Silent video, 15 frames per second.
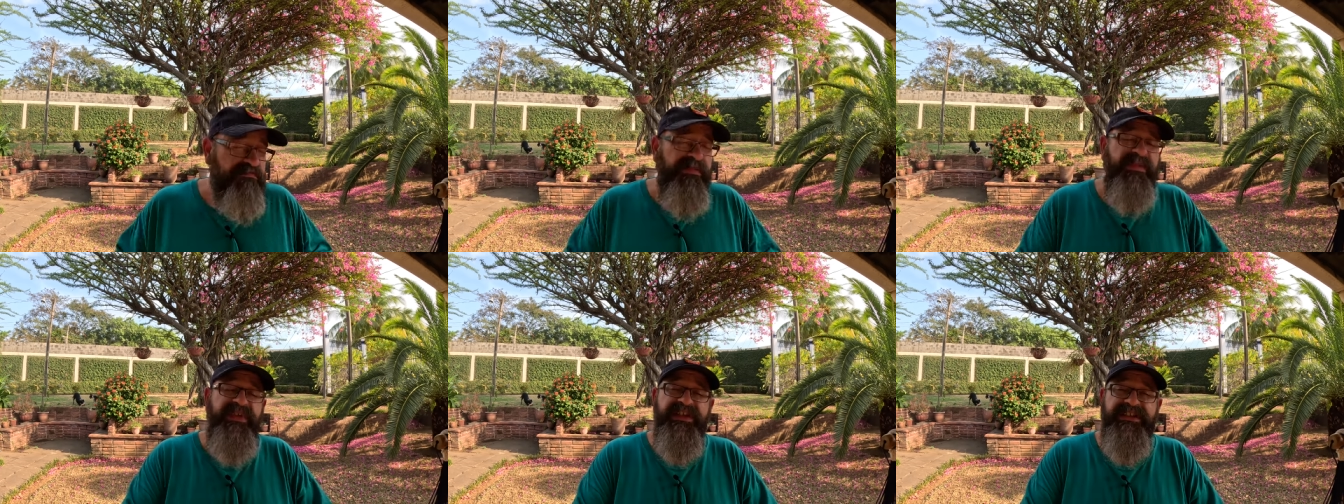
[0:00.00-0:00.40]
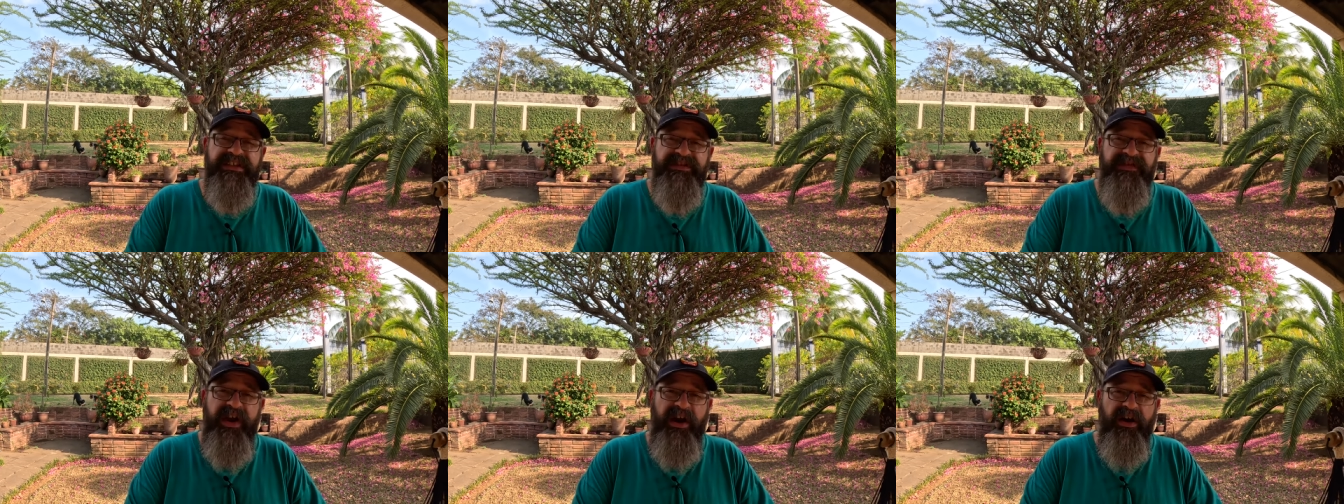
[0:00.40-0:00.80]
This
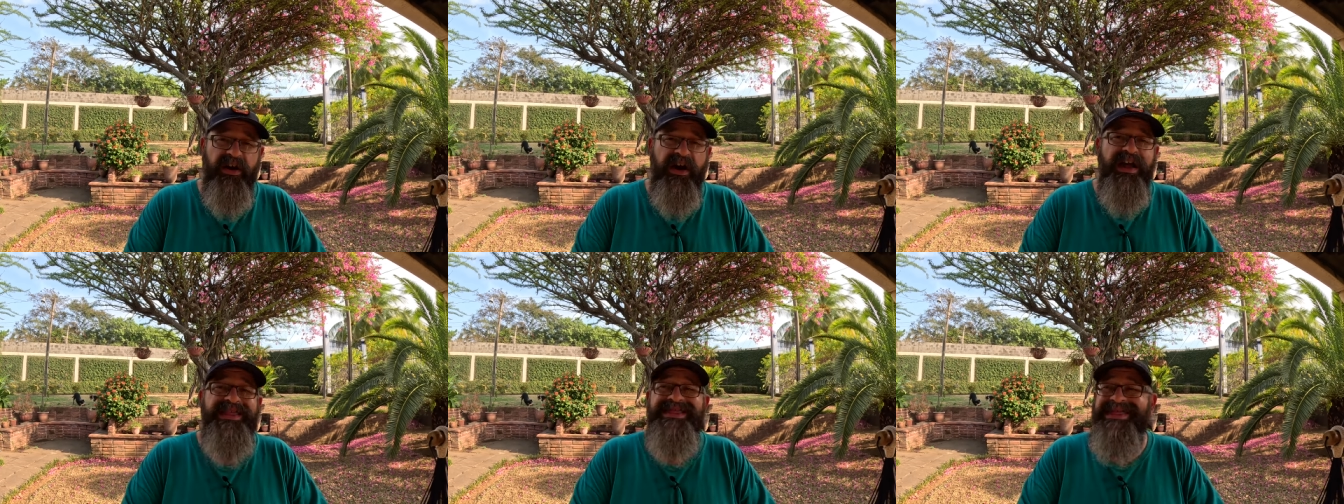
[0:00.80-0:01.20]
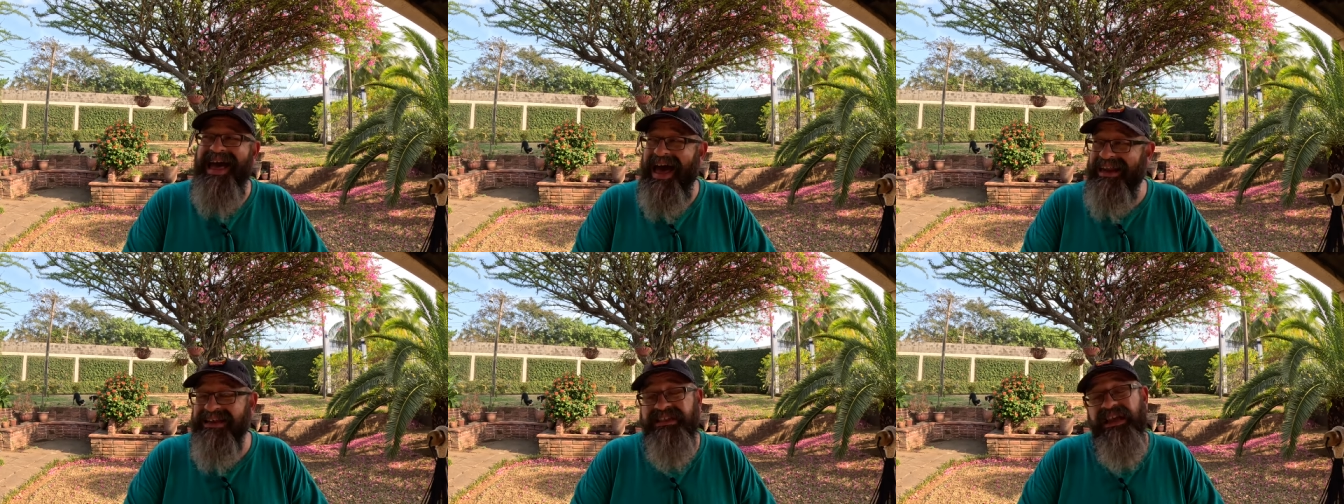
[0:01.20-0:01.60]
is fair.
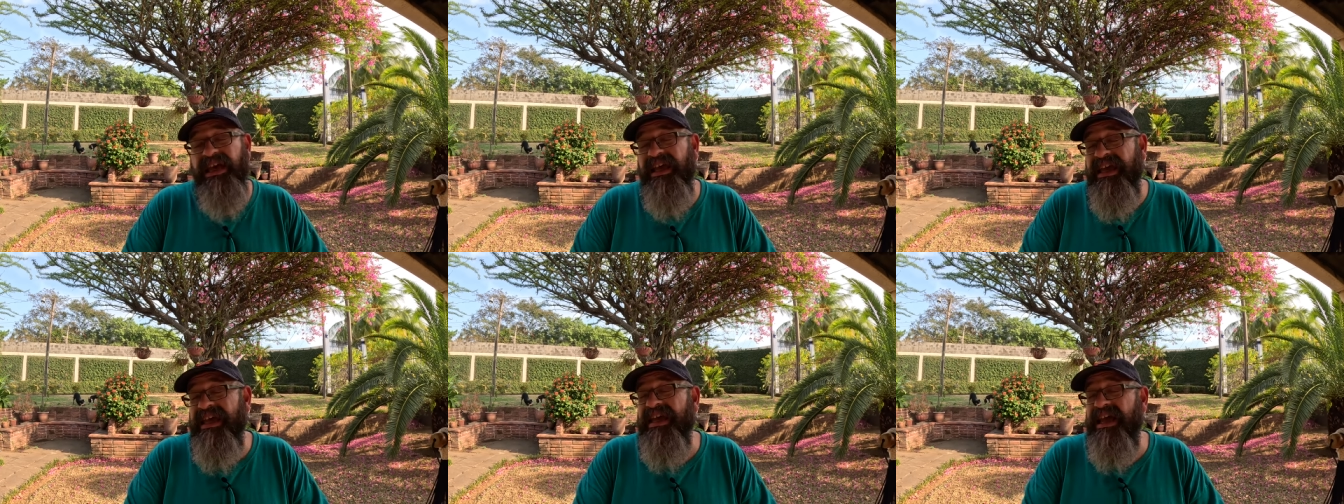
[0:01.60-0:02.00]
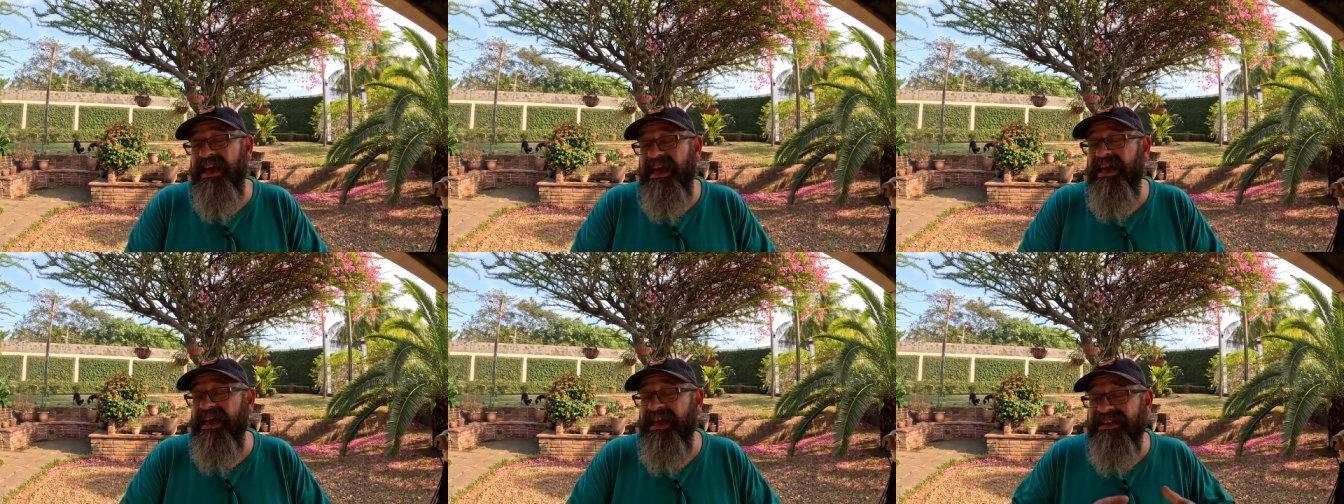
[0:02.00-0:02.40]
That is e-
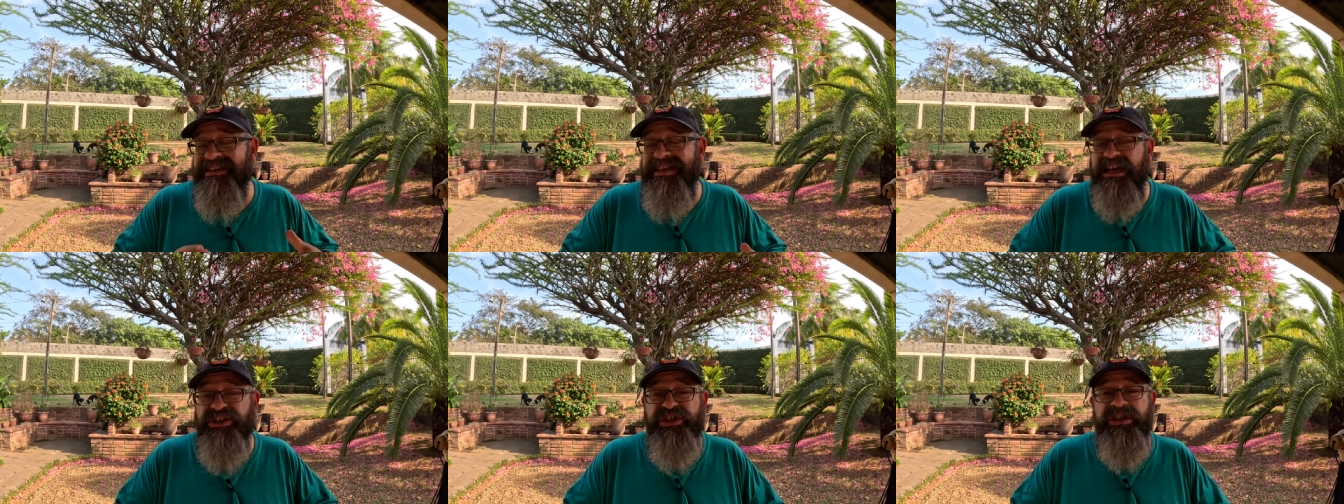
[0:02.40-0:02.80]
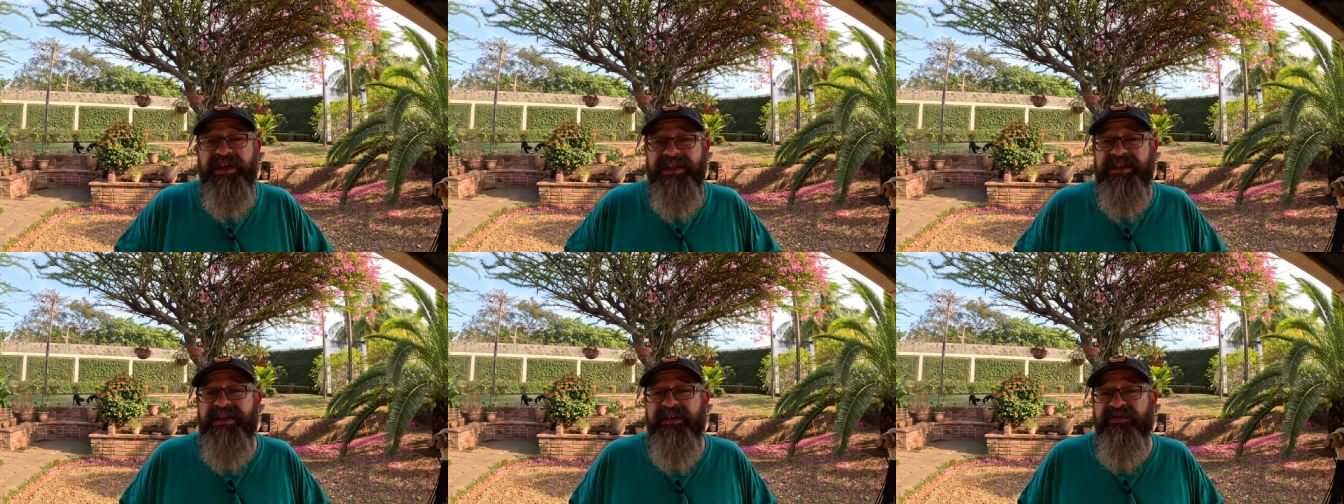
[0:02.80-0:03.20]
essentially
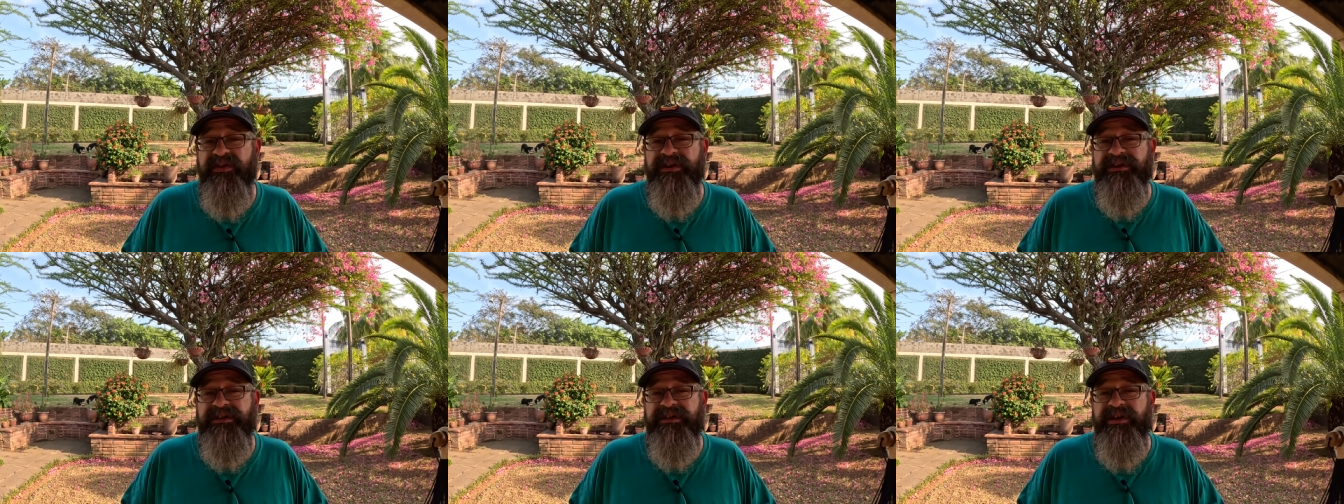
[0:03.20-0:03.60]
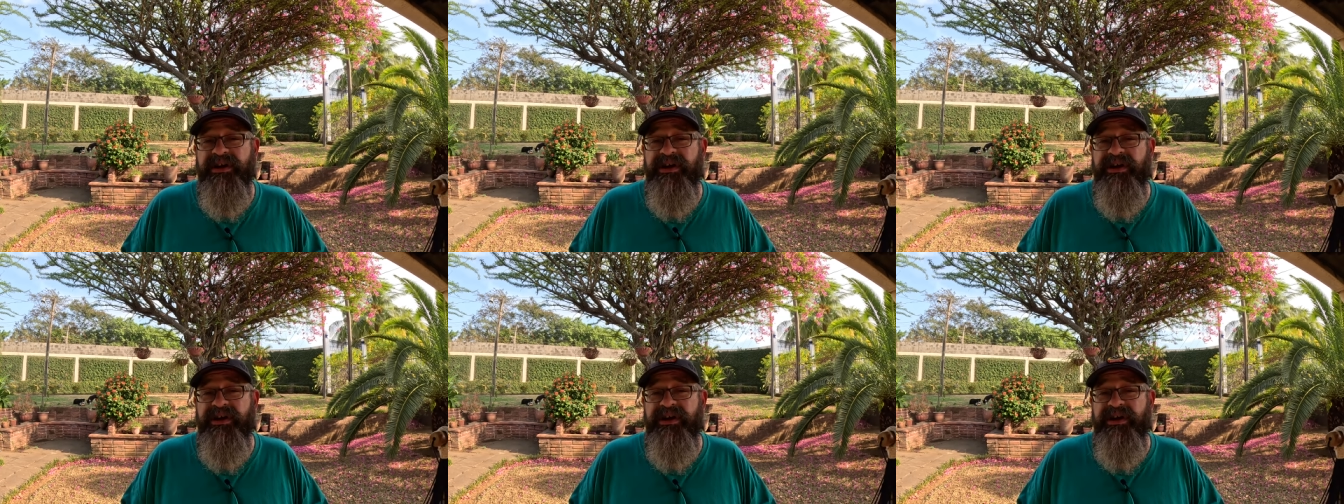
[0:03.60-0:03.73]
the difference.